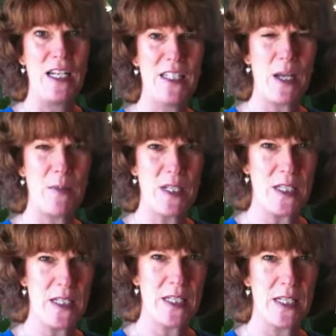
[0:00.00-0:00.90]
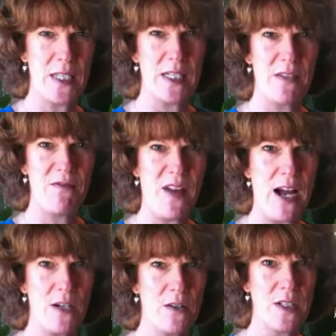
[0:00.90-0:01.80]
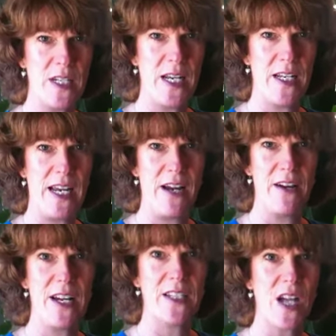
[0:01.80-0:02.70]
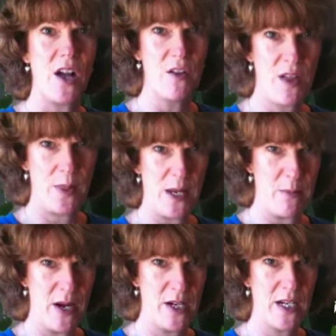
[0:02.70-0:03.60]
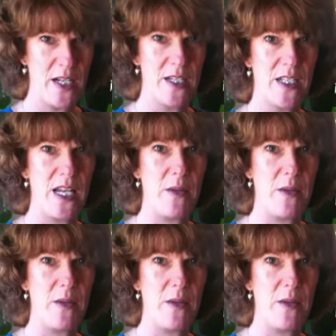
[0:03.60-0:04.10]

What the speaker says: substances found in areas other than the Americas,